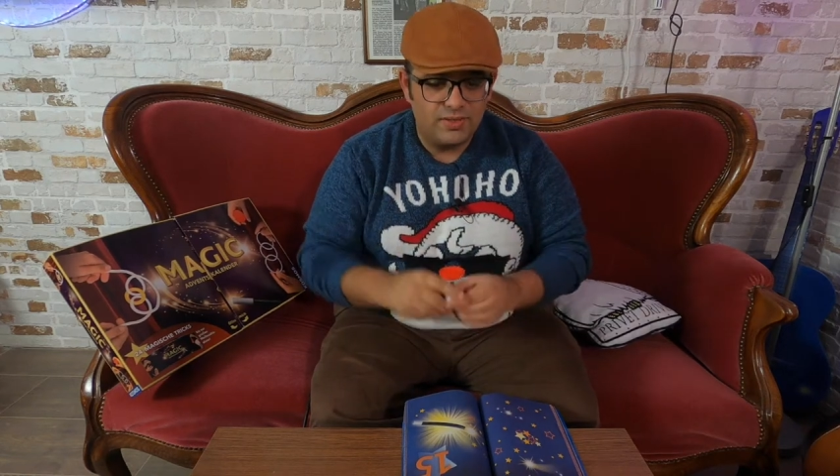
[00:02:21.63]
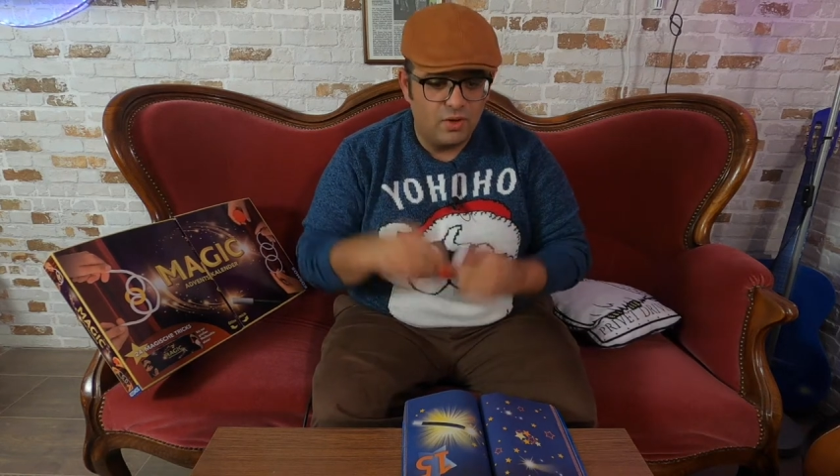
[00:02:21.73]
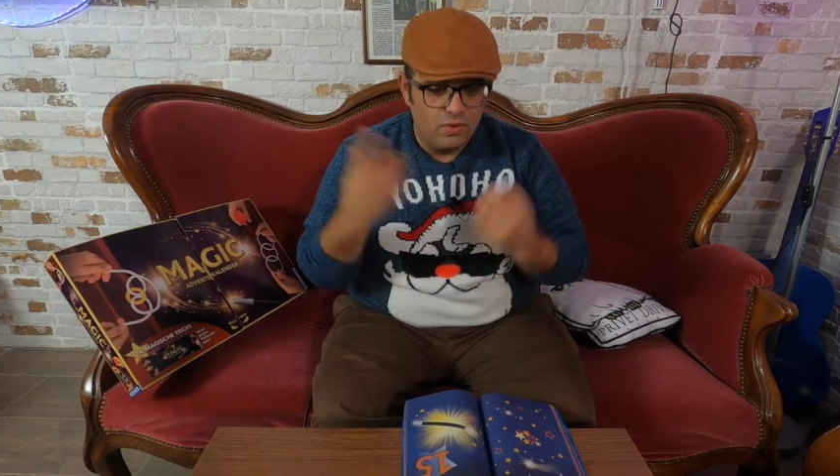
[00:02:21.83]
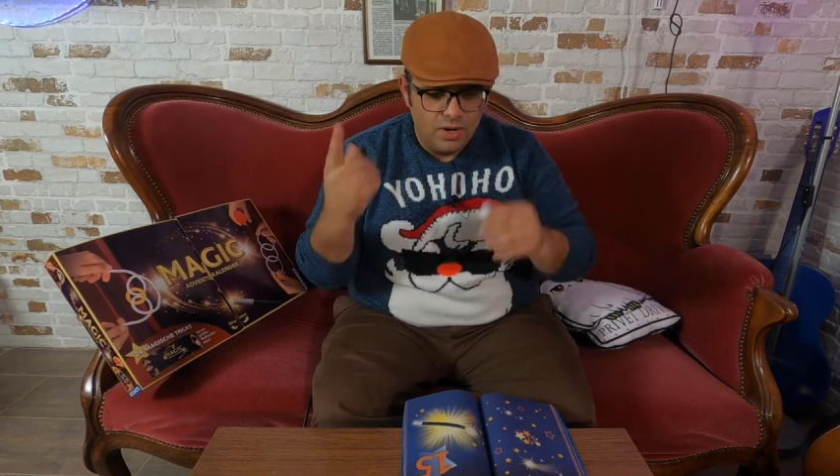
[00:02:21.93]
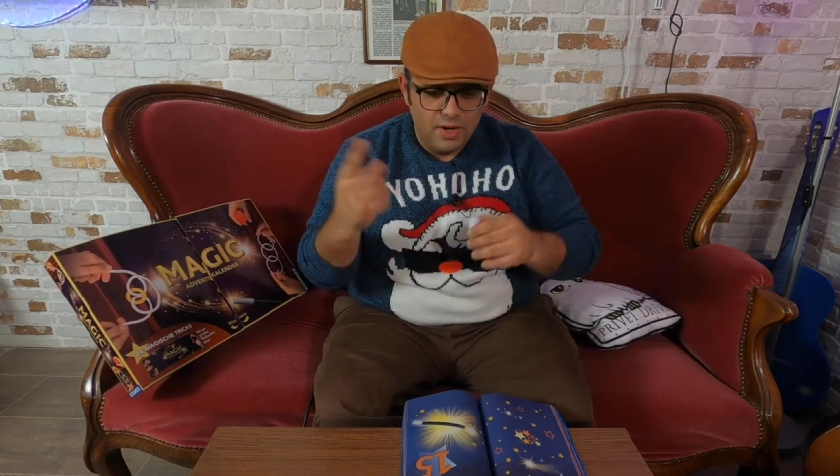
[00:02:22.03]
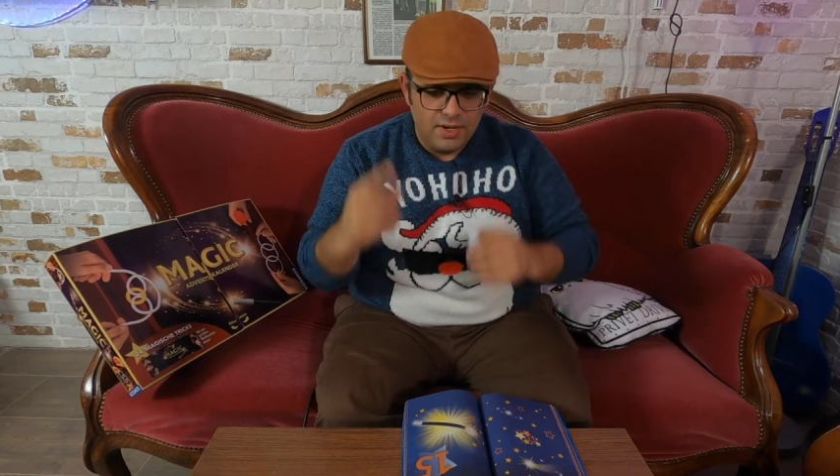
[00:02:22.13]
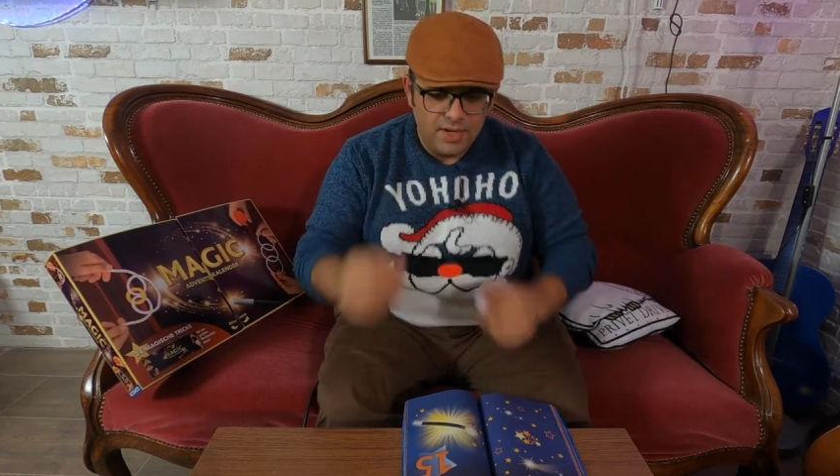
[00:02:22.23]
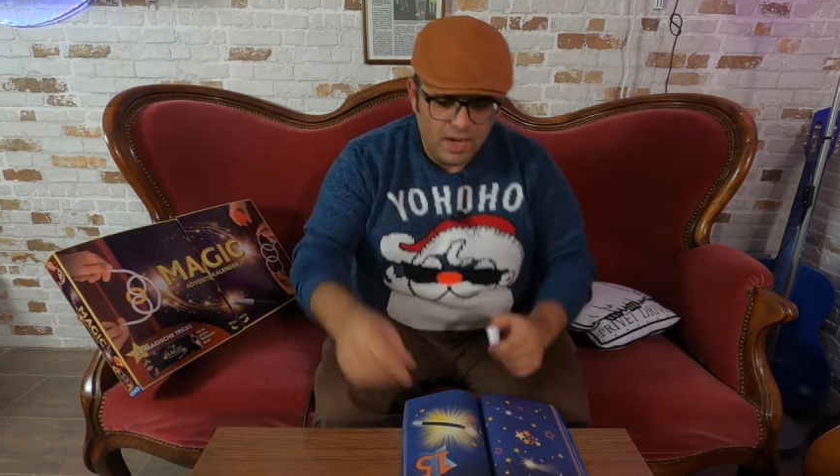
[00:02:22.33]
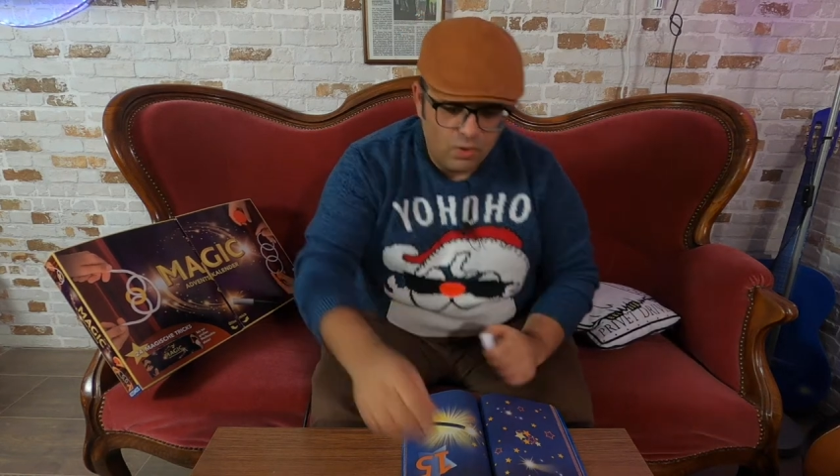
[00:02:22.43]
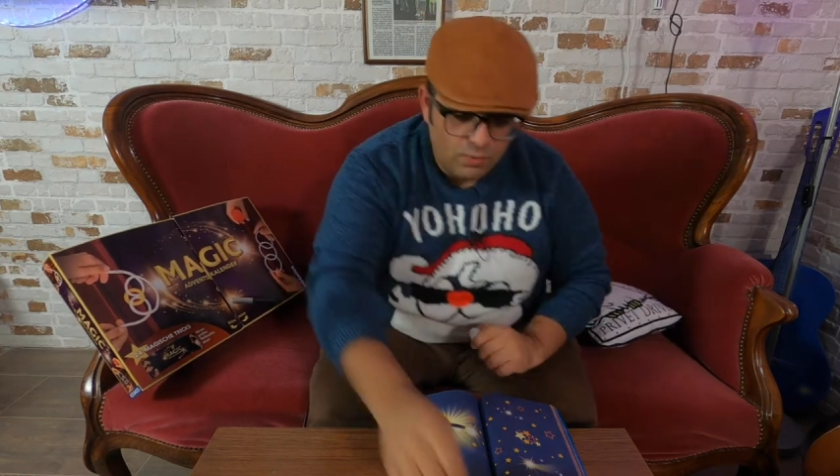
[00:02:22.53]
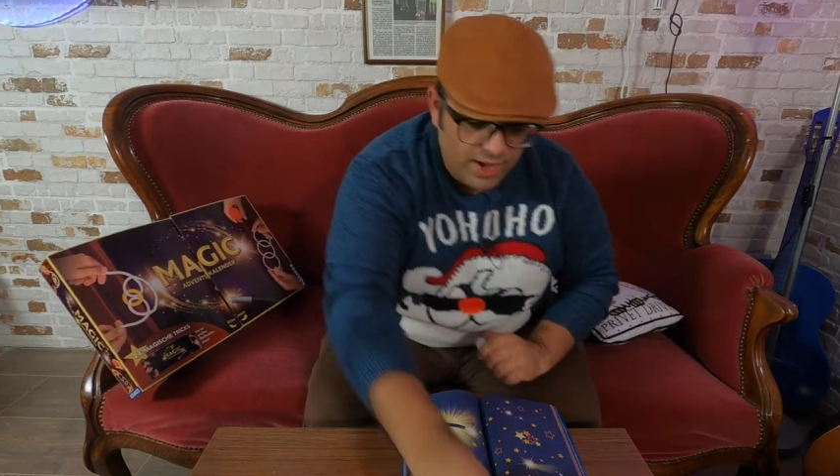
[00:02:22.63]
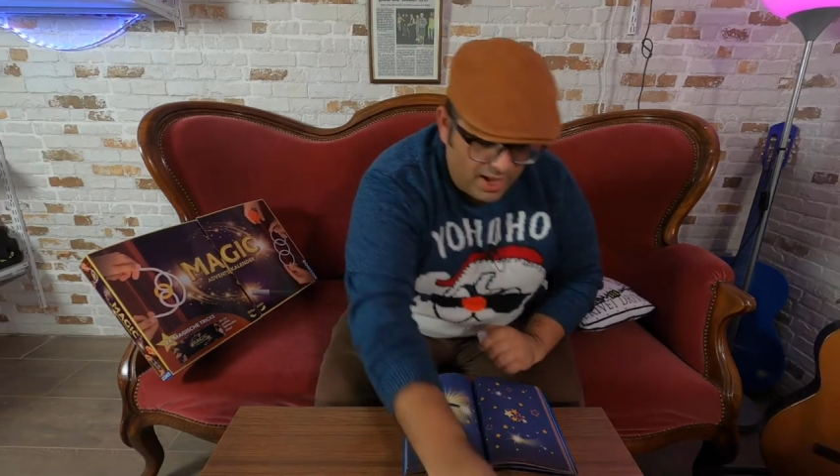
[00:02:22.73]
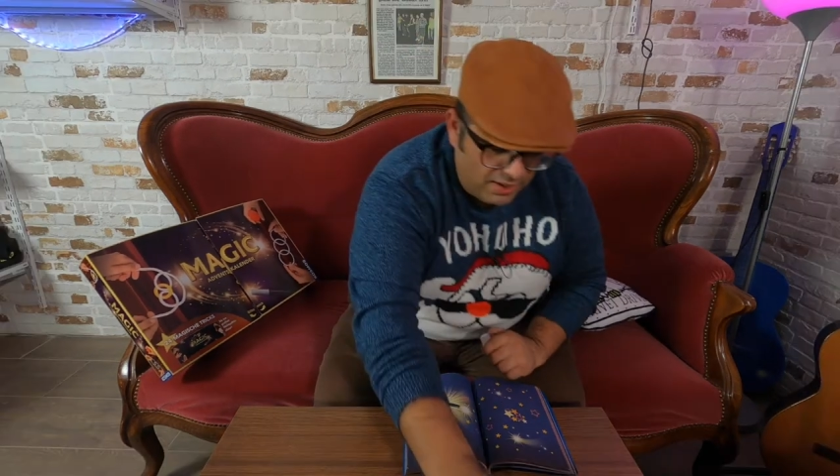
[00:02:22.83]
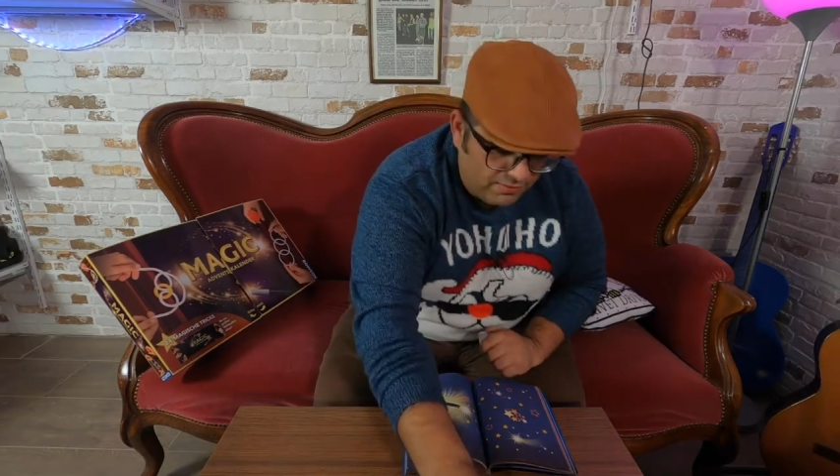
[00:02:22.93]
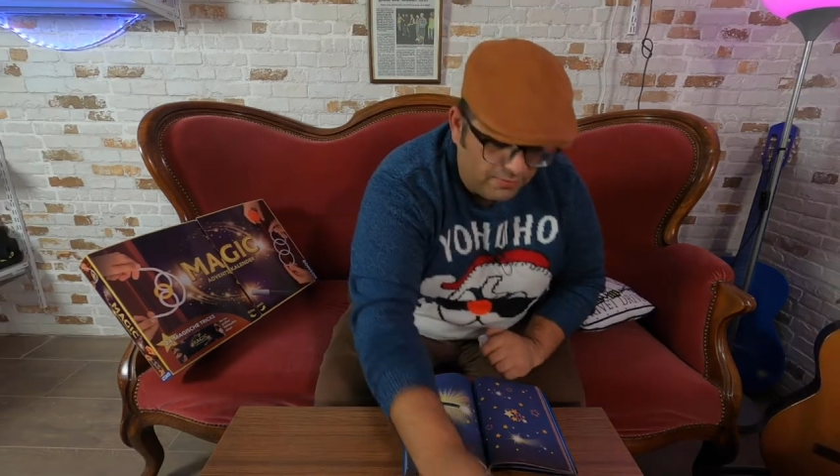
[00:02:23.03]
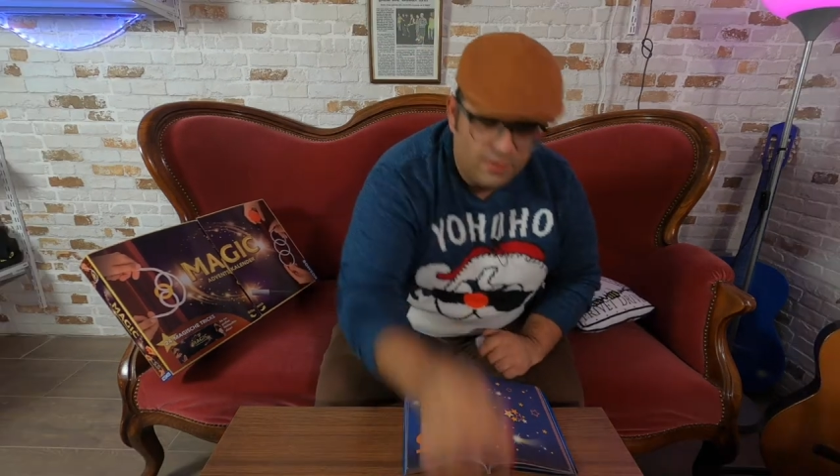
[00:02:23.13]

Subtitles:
So now we have